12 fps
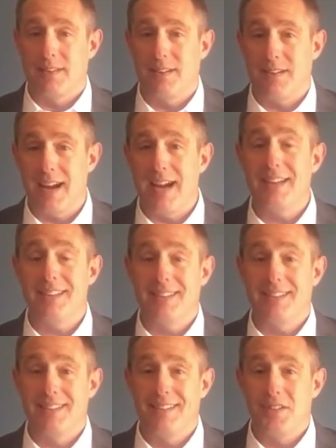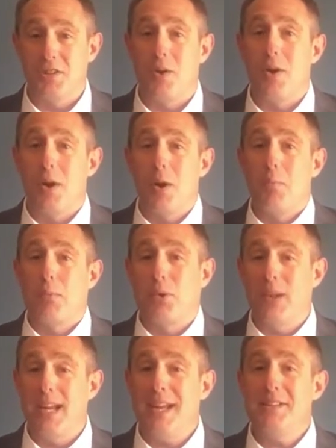All right? So
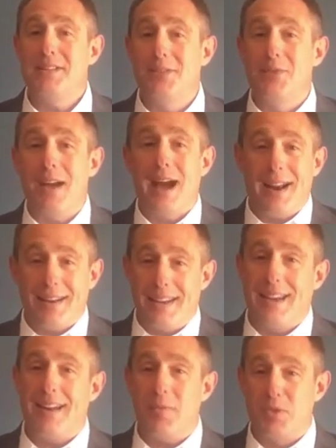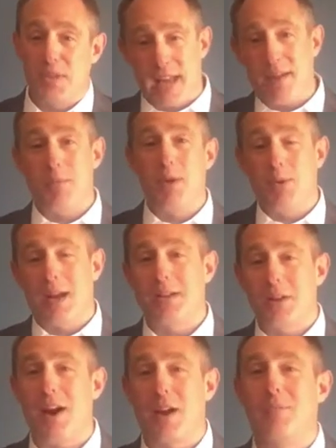please do not get upset at me when I
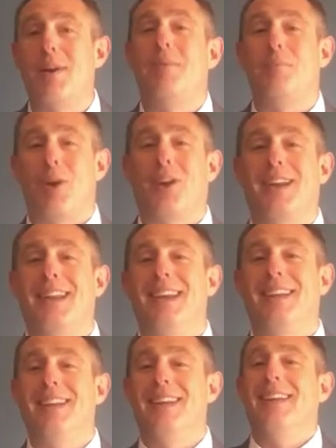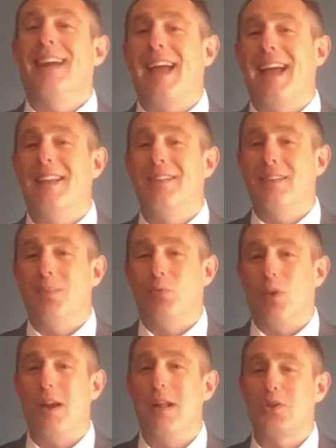talk about marketing and
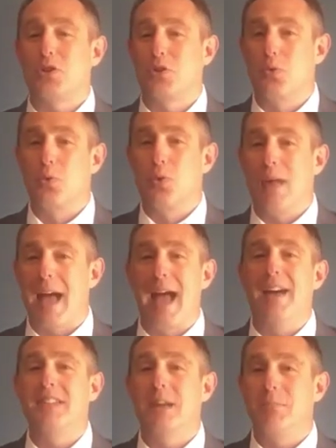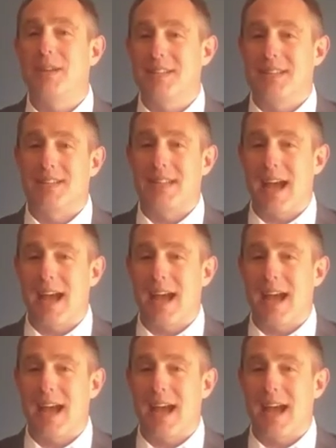running the school as a business.